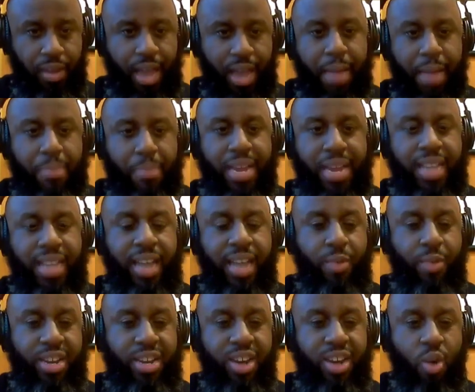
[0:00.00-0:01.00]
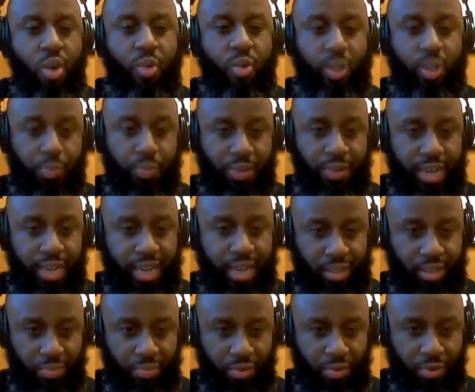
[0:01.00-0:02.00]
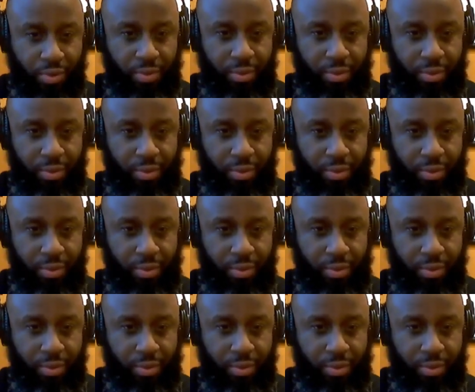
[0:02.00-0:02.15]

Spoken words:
And being that we know it's predictable,